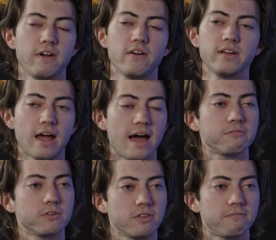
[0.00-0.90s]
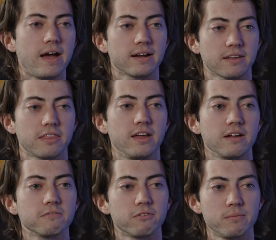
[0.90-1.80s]
Very an after the fact
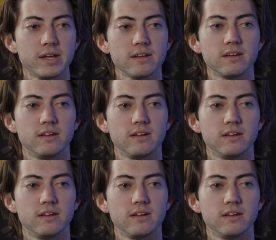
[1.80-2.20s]
thing for me.